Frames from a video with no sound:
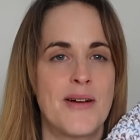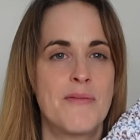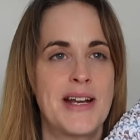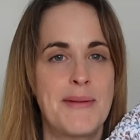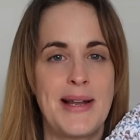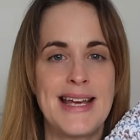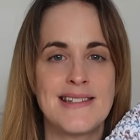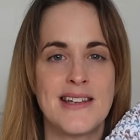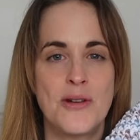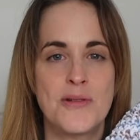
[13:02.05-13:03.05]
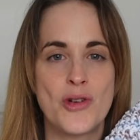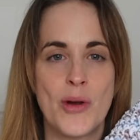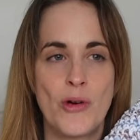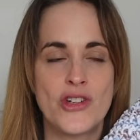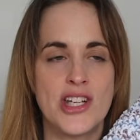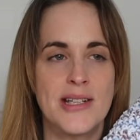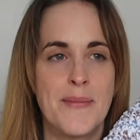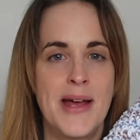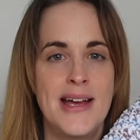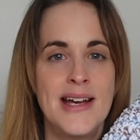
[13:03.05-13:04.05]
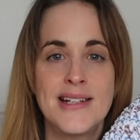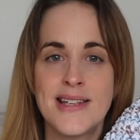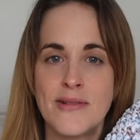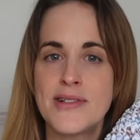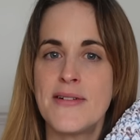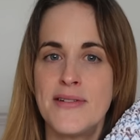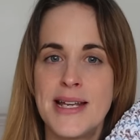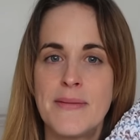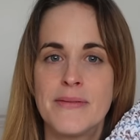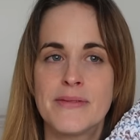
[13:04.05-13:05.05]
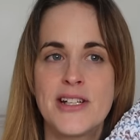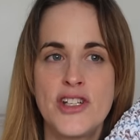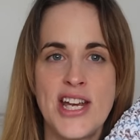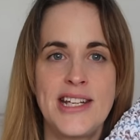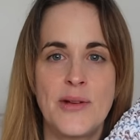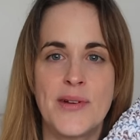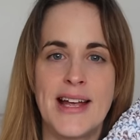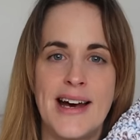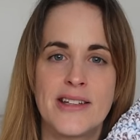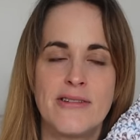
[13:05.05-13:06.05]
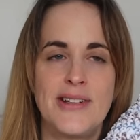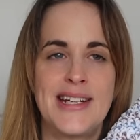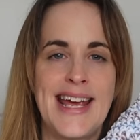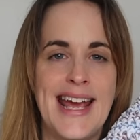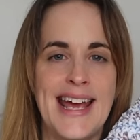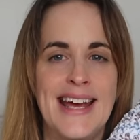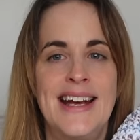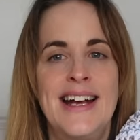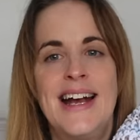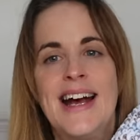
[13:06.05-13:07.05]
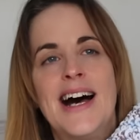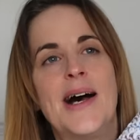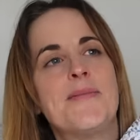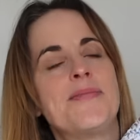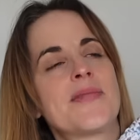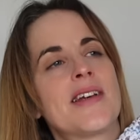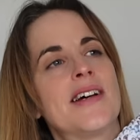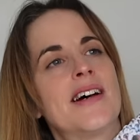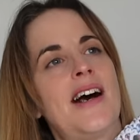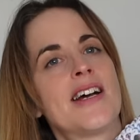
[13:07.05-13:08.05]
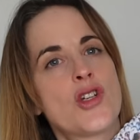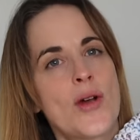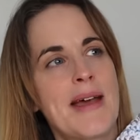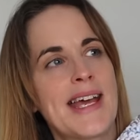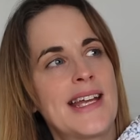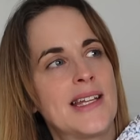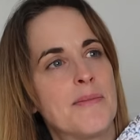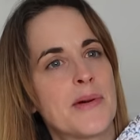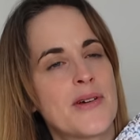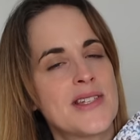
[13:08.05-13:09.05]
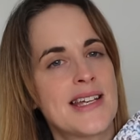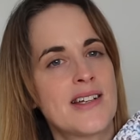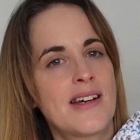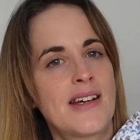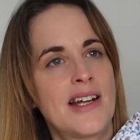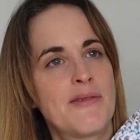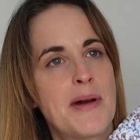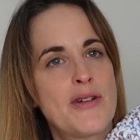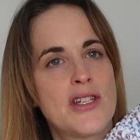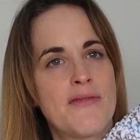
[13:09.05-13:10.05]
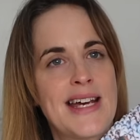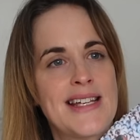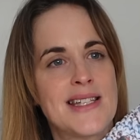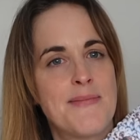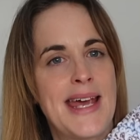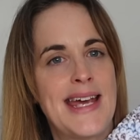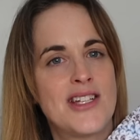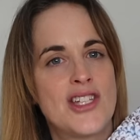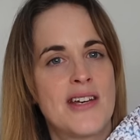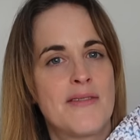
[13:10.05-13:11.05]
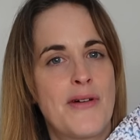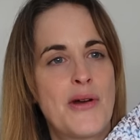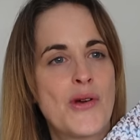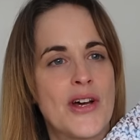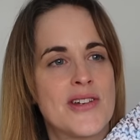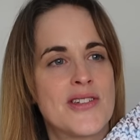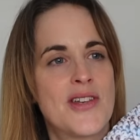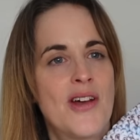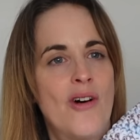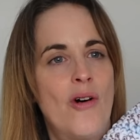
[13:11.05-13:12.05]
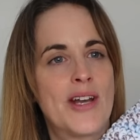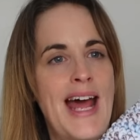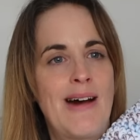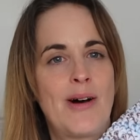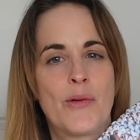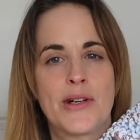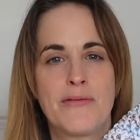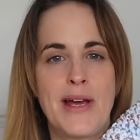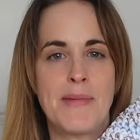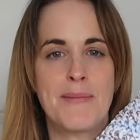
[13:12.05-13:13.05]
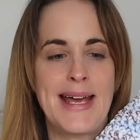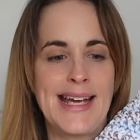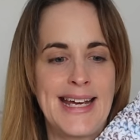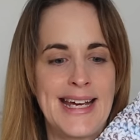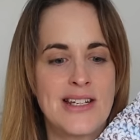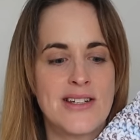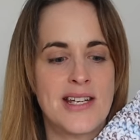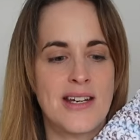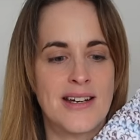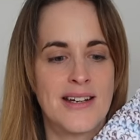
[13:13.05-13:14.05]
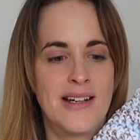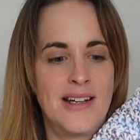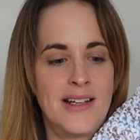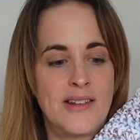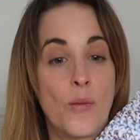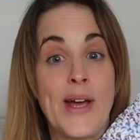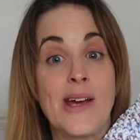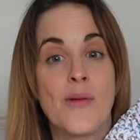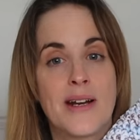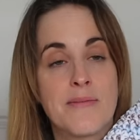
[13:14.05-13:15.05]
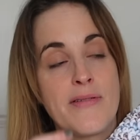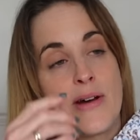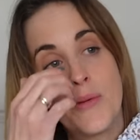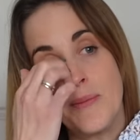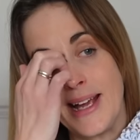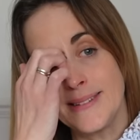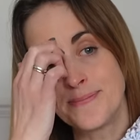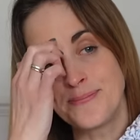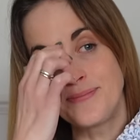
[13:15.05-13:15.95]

so I'm really pleased that you enjoy watching them, so I'll definitely continue with that through the year. I enjoy making them because it kind of motivates me to focus on how I want to fit my making into the week when I'm filming.